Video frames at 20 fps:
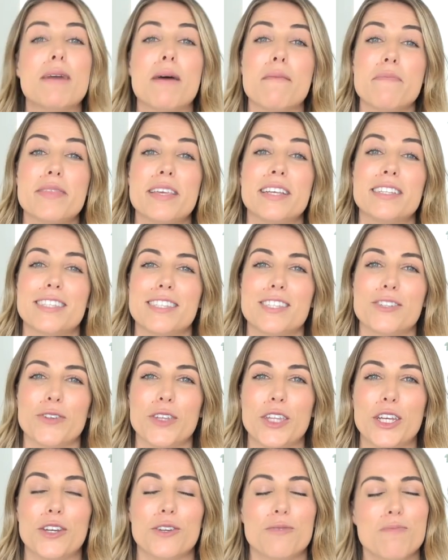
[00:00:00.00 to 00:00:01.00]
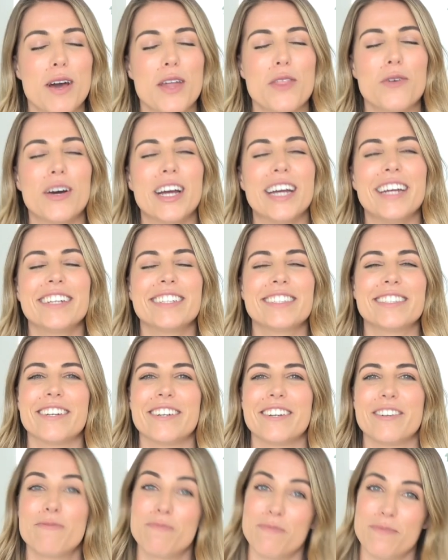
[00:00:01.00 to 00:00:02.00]
mum thinks it's really good, by the way, so
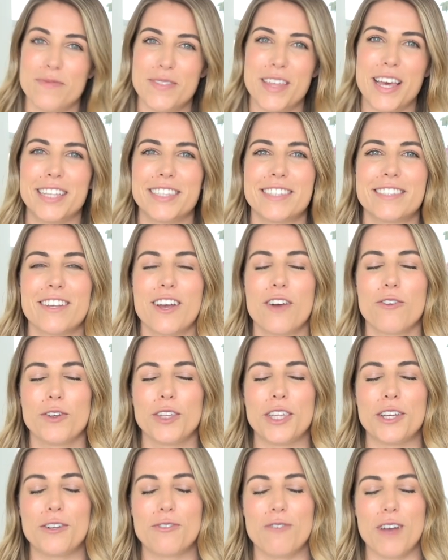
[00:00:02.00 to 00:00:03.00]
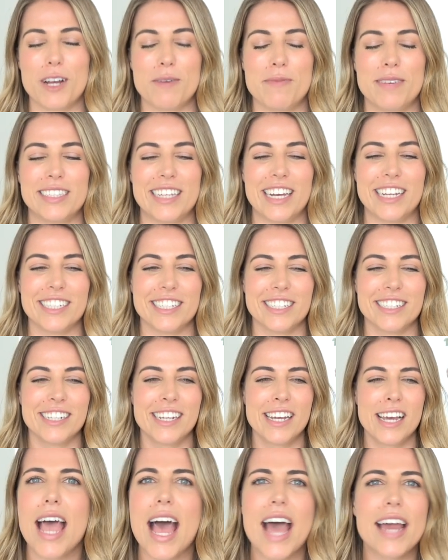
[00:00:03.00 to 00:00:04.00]
there's a really good recommendation.
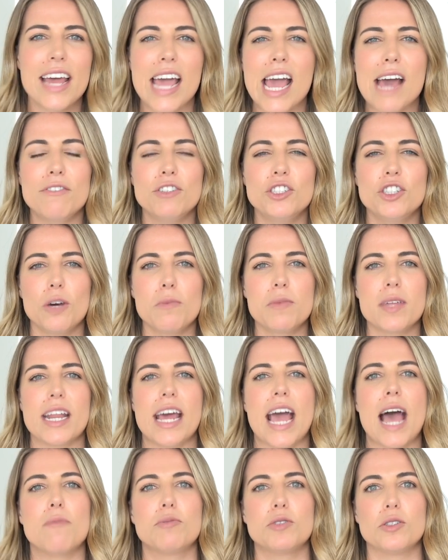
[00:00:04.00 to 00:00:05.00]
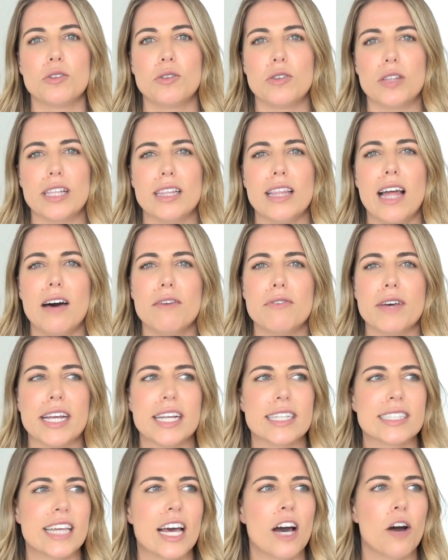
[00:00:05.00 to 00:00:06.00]
And I have a job that I absolutely love. I
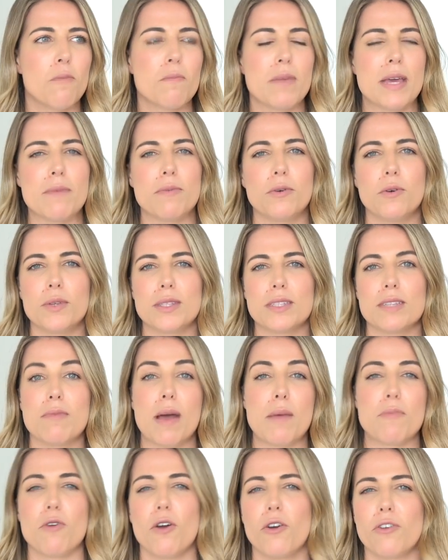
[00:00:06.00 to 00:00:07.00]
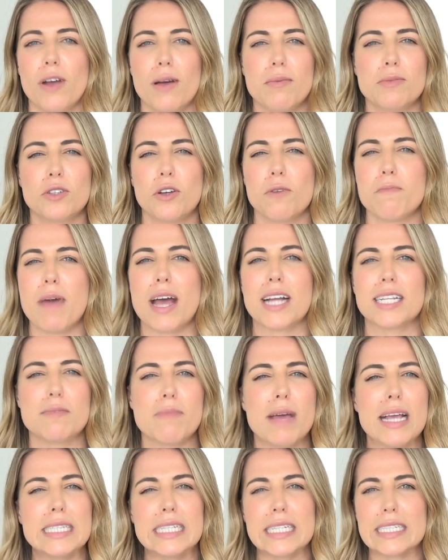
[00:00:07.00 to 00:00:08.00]
get to help people with my programs called Back to
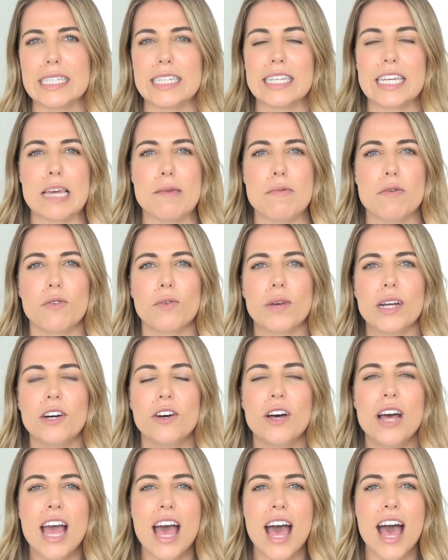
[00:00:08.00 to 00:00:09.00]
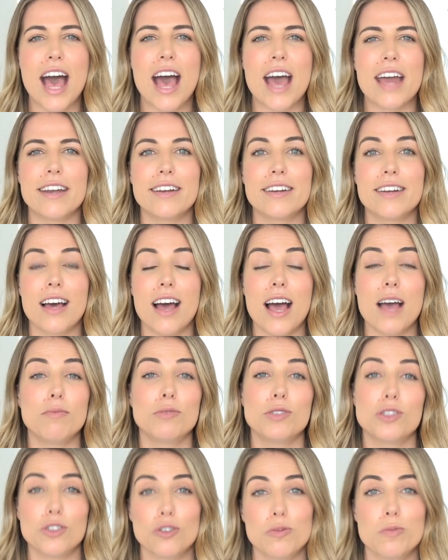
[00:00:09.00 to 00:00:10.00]
Basics and Keep It Real, and I'm
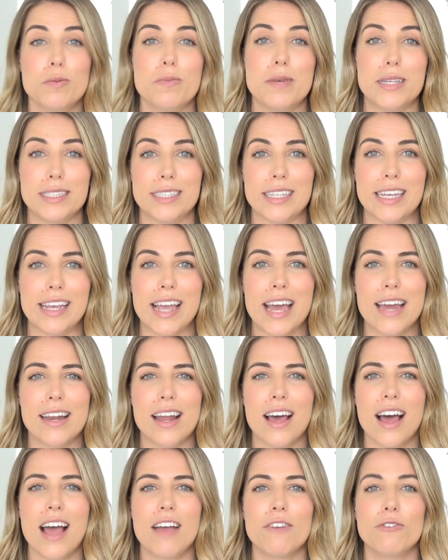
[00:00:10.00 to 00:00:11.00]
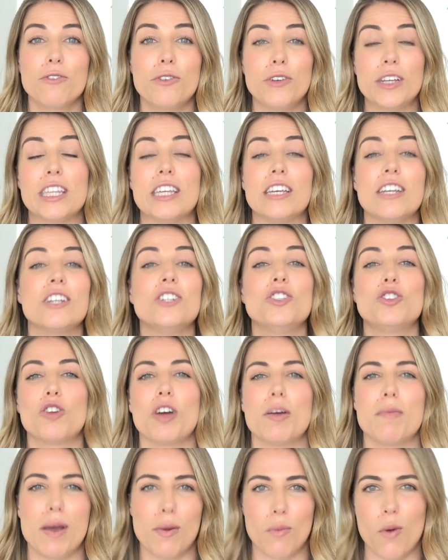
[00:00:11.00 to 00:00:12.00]
super busy and I really
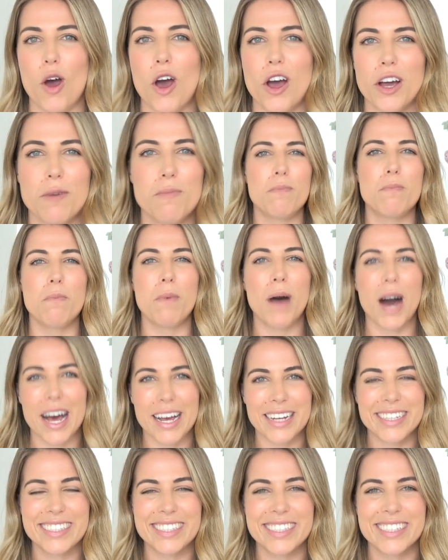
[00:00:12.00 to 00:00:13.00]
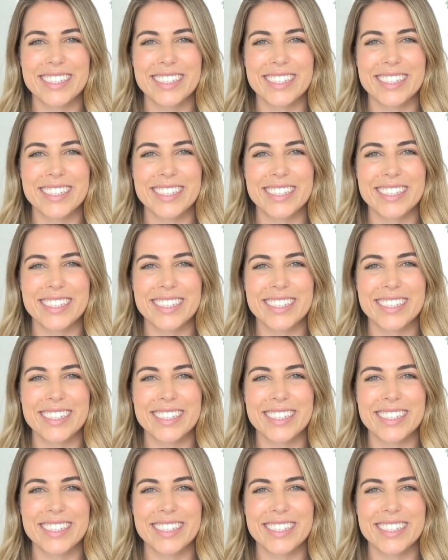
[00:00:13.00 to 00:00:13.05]
enjoy my work. But